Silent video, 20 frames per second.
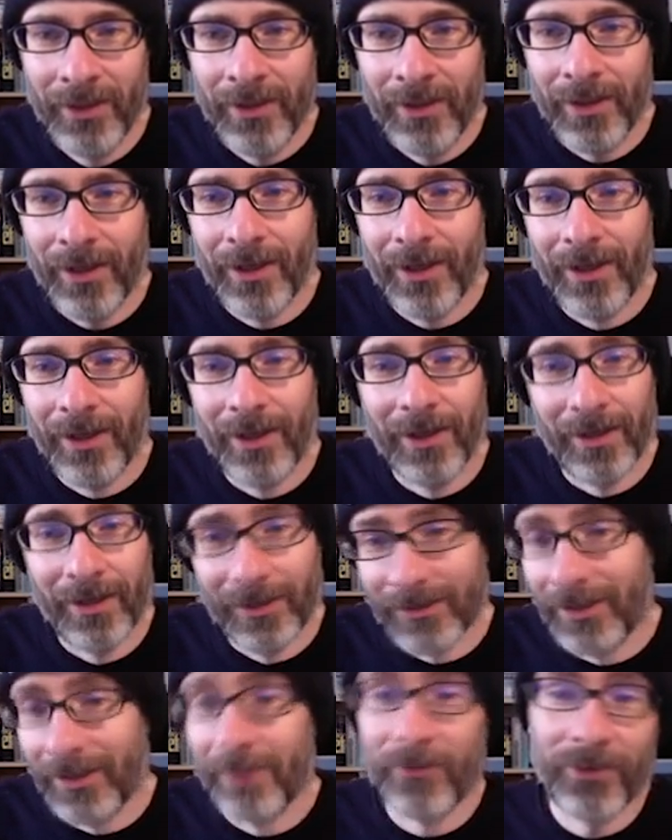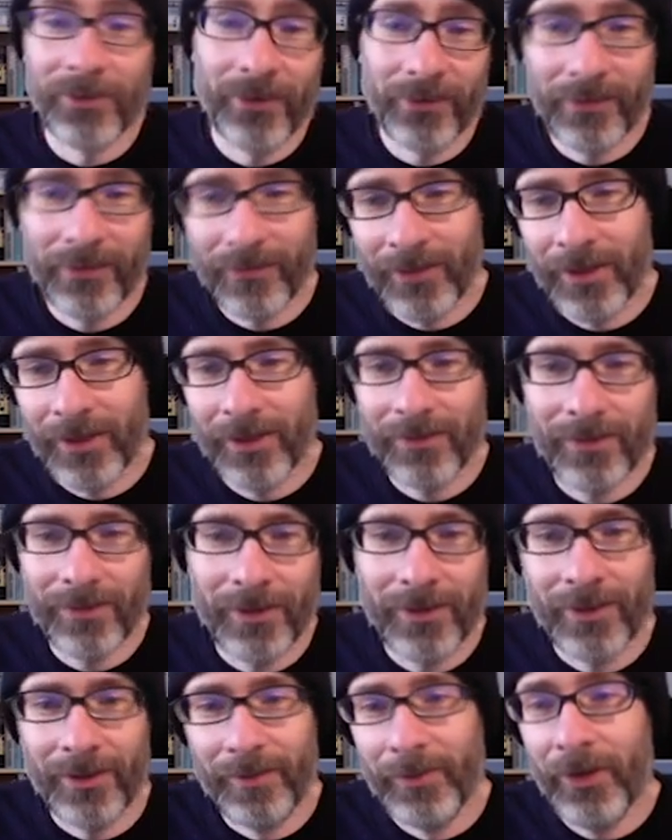Chemtrails over the country
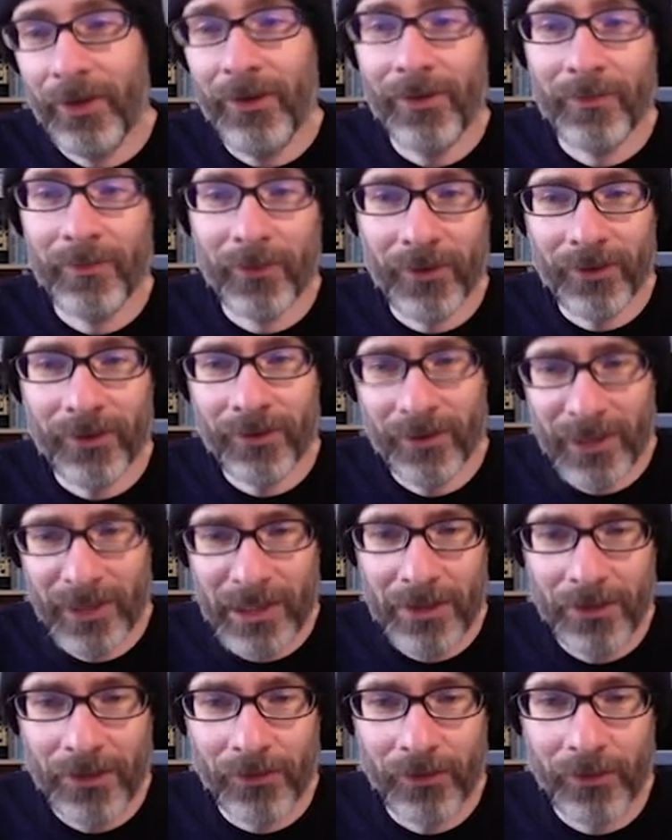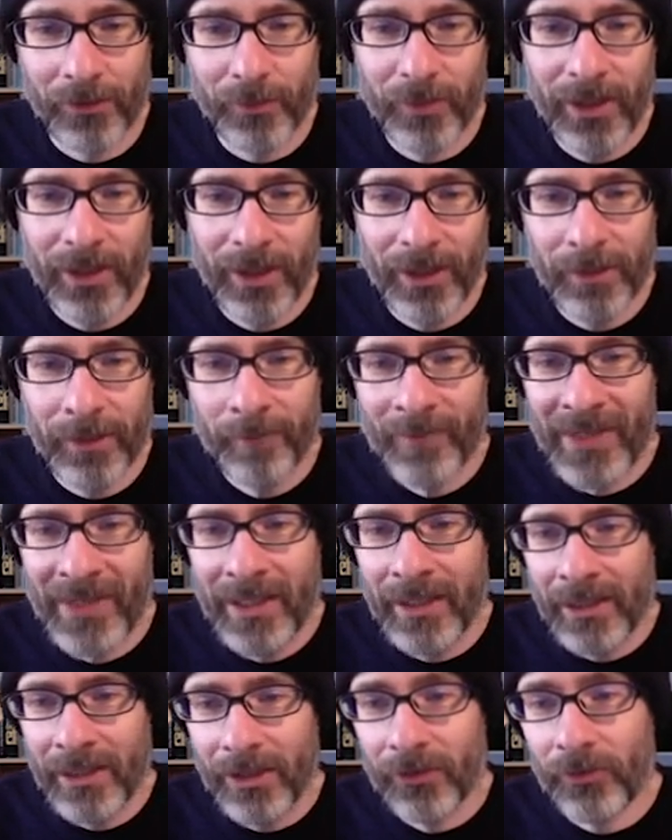club. Oh, more Keith Group. Yay.
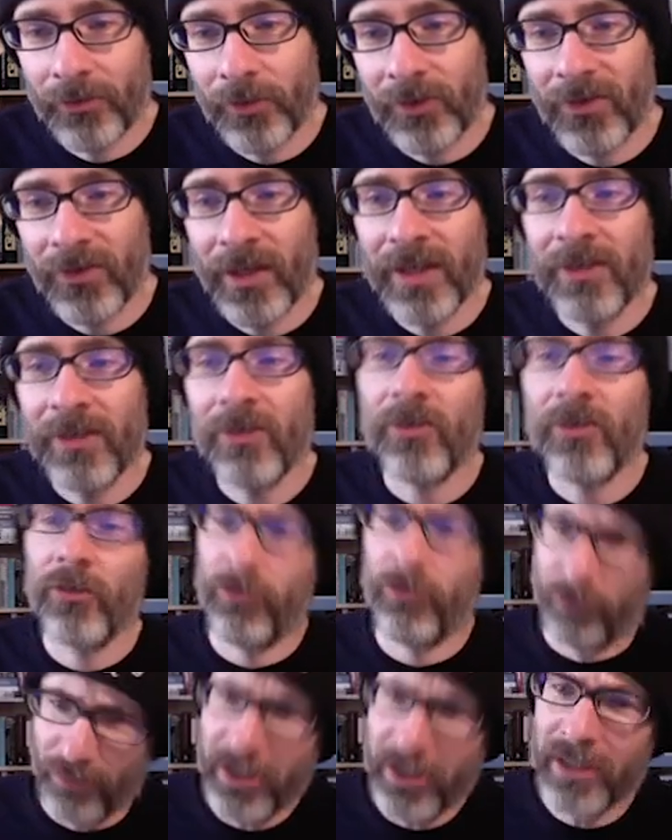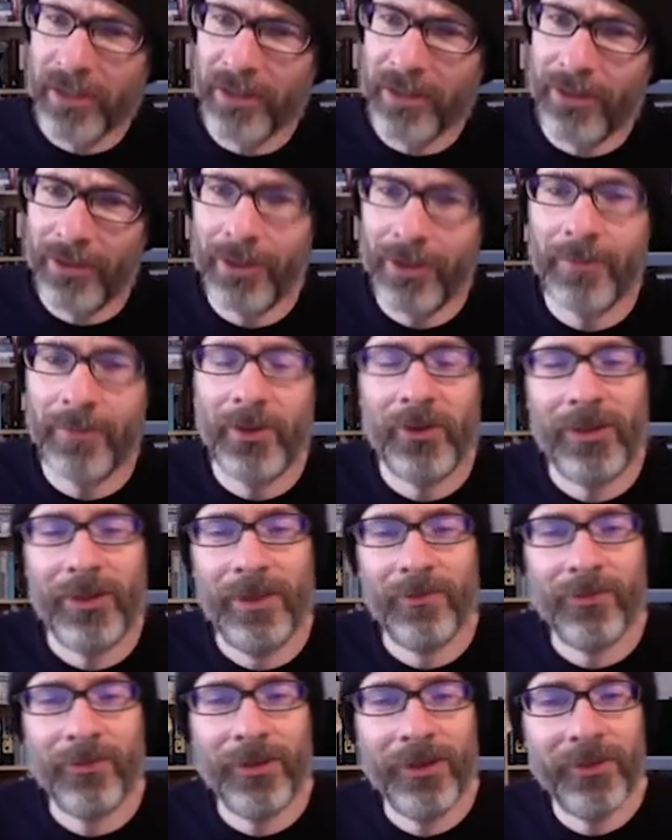Here's what scientists really think about
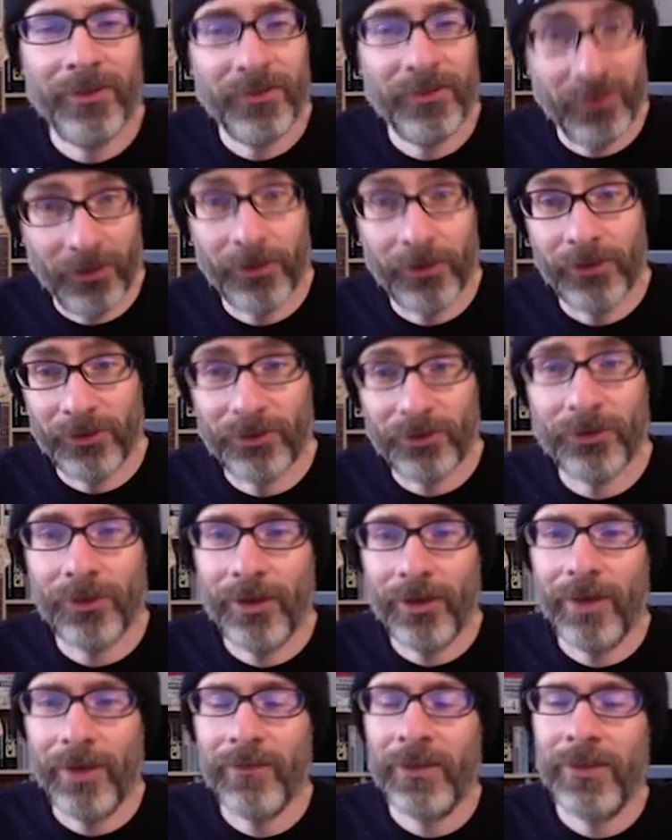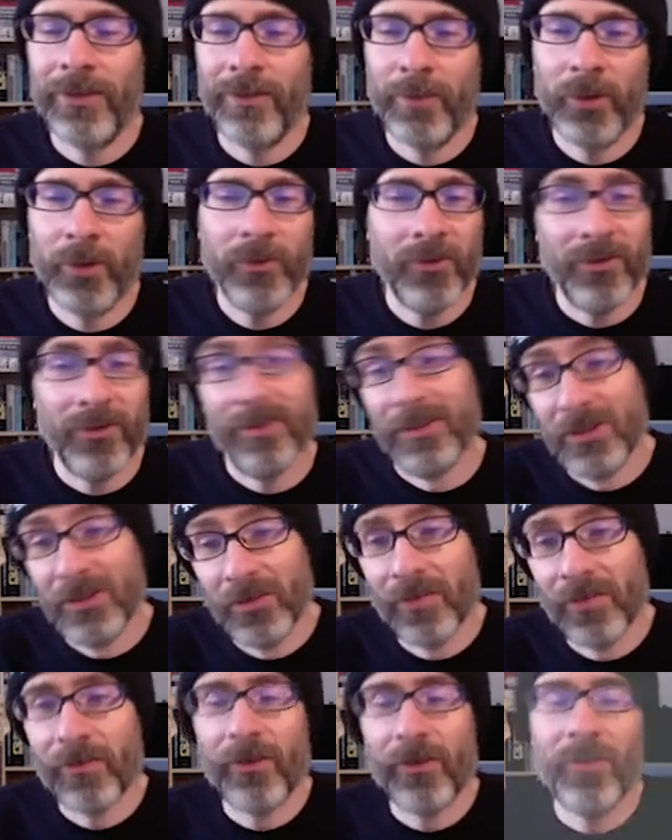chemtrails. Are you sure? Huffington Post and
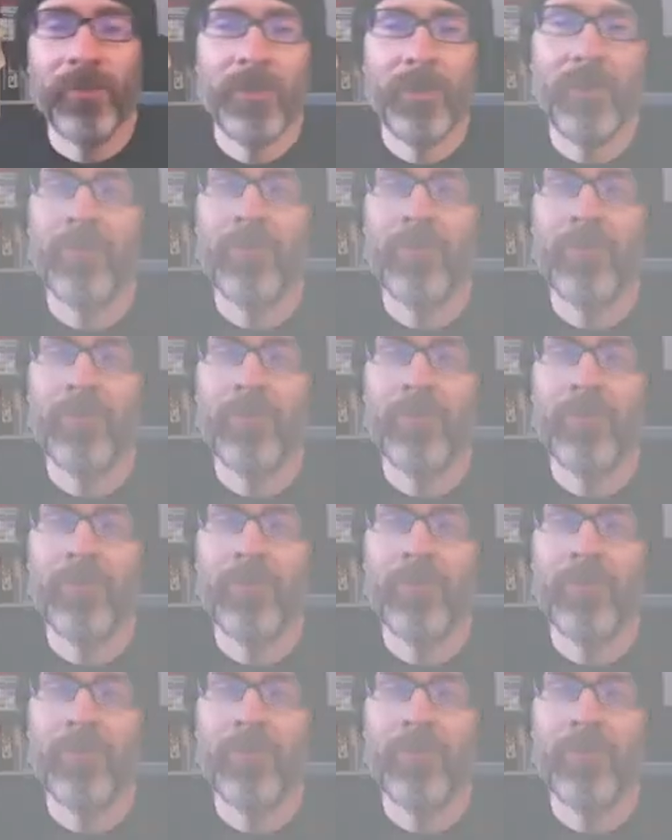Universal Music